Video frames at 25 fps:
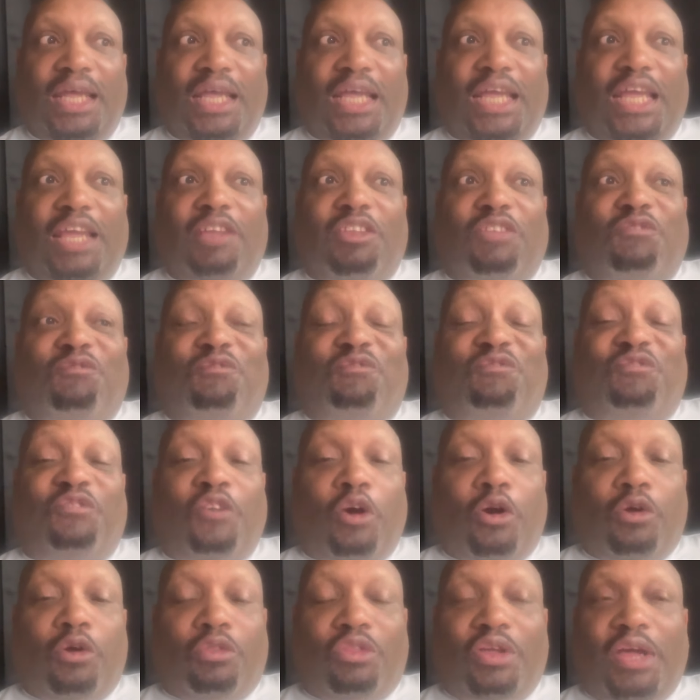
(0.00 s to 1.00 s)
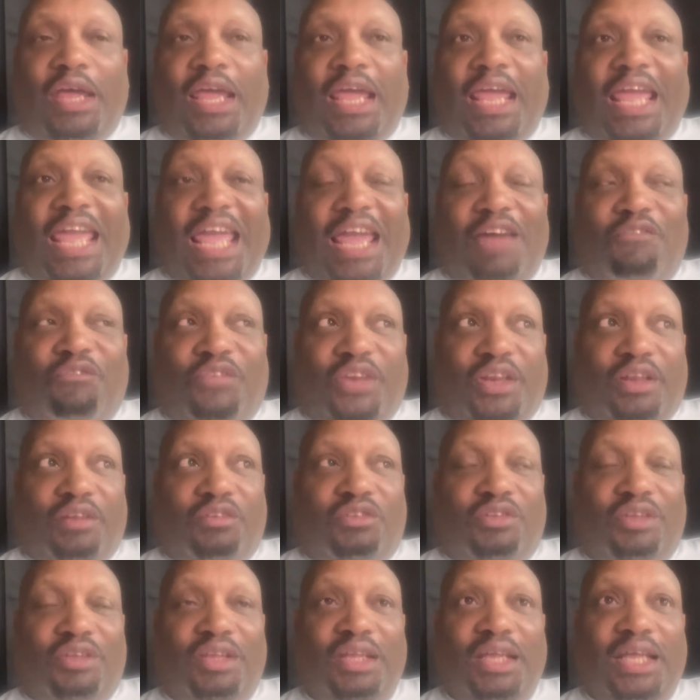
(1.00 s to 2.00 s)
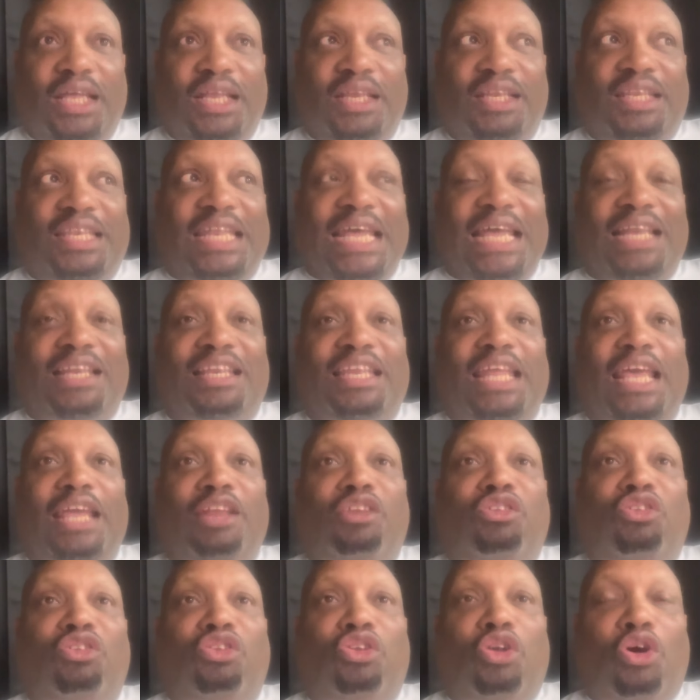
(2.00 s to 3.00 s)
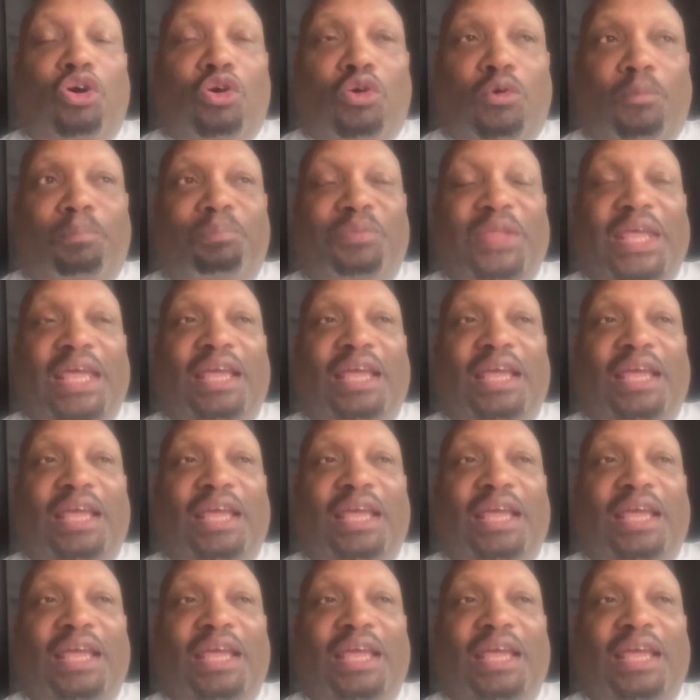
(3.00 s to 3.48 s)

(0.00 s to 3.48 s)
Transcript: is further evidence that they know